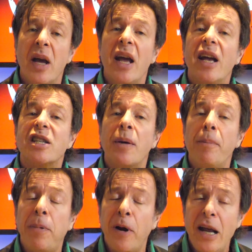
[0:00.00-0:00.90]
It's
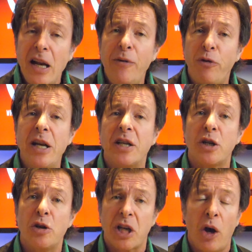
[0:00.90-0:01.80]
completely free to
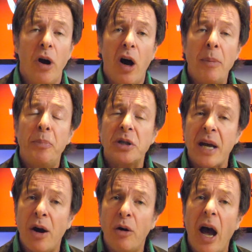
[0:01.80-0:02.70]
do so. I put
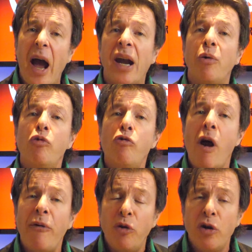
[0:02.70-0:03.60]
out an
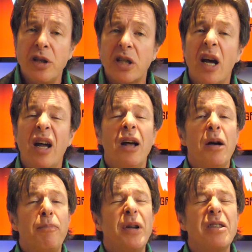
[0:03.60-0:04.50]
irreverent
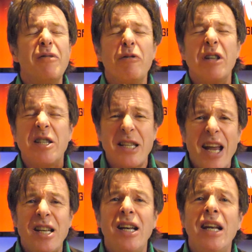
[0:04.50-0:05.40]
but
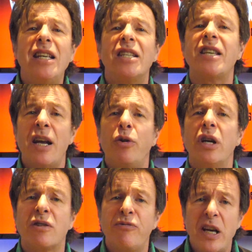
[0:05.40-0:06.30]
deadly
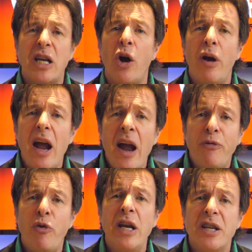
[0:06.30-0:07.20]
serious video
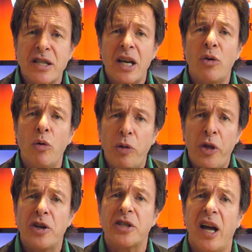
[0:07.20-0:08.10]
every single
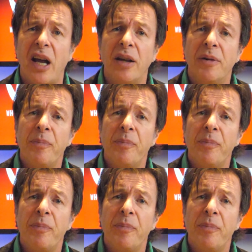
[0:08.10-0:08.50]
Thursday